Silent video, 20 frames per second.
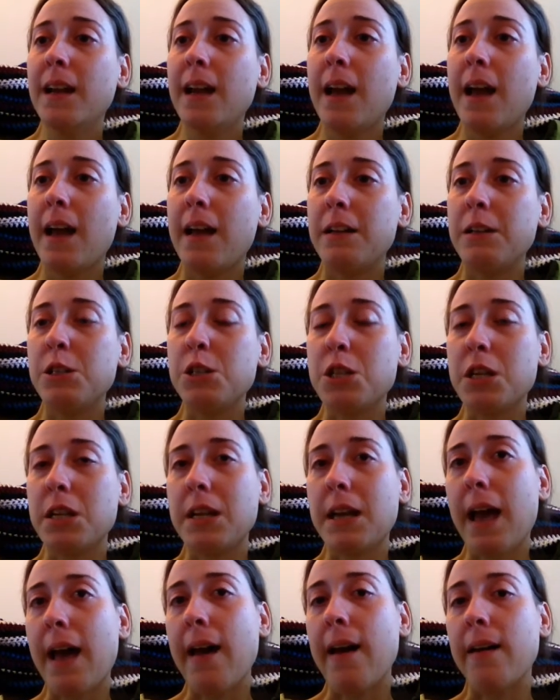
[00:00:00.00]
And
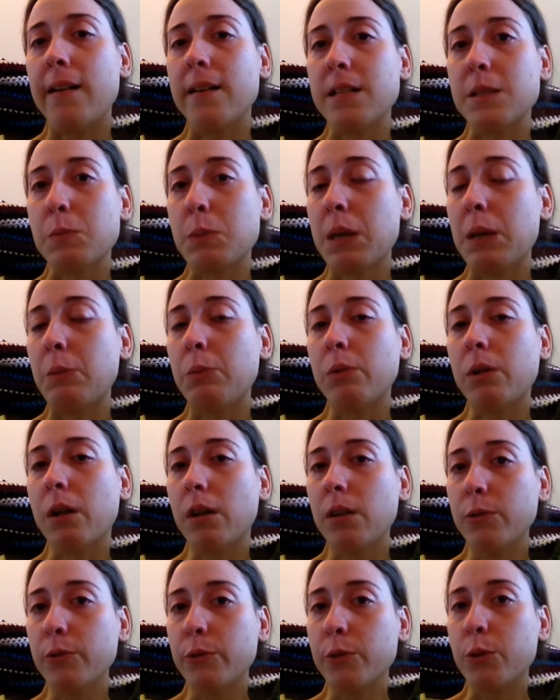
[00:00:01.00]
she has people all over